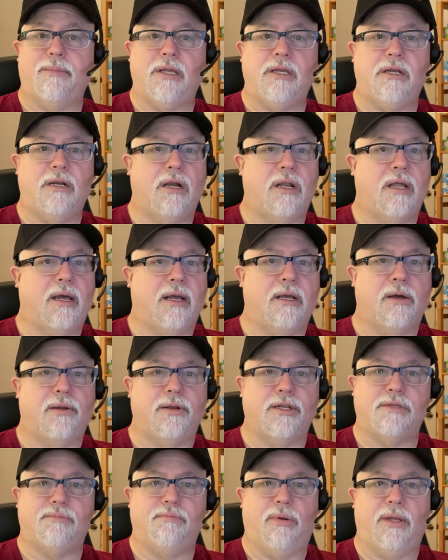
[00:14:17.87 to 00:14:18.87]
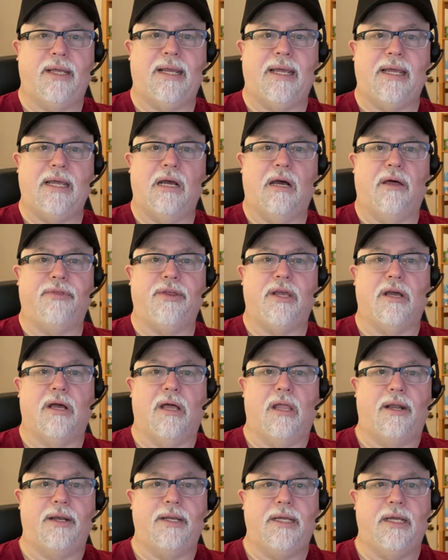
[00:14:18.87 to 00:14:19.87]
and you're not going to split a healthy
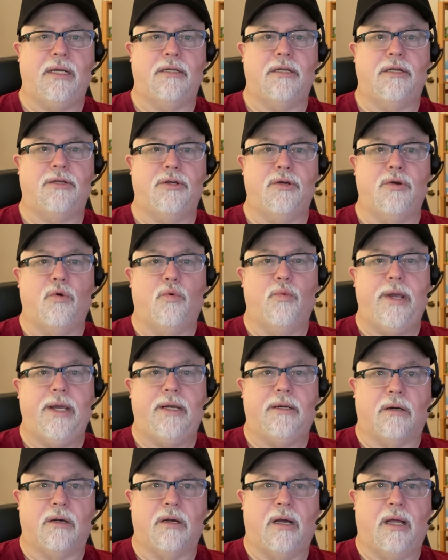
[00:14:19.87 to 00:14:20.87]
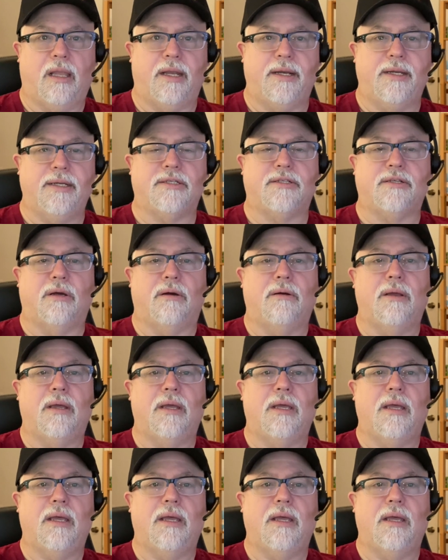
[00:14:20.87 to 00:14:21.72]
colony into two weaker colonies. So